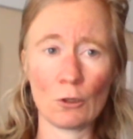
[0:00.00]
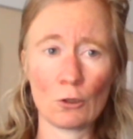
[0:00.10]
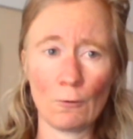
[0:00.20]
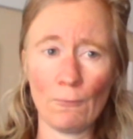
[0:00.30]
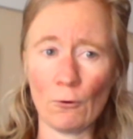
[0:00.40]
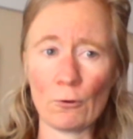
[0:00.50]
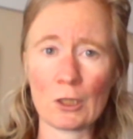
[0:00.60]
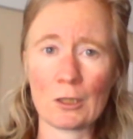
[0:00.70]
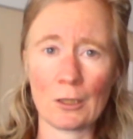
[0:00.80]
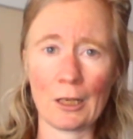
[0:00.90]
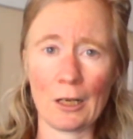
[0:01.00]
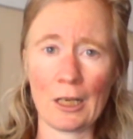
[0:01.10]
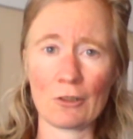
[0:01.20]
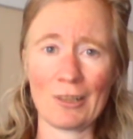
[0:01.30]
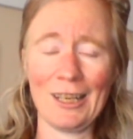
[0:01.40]
to forced
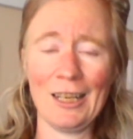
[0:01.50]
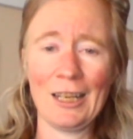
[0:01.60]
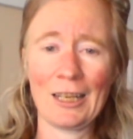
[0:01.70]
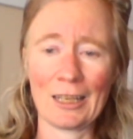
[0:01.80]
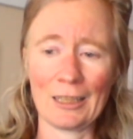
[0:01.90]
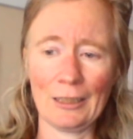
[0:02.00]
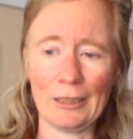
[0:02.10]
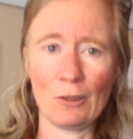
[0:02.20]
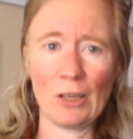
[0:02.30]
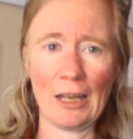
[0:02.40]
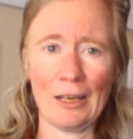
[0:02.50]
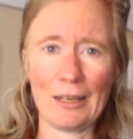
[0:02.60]
psychiatry get legal aid.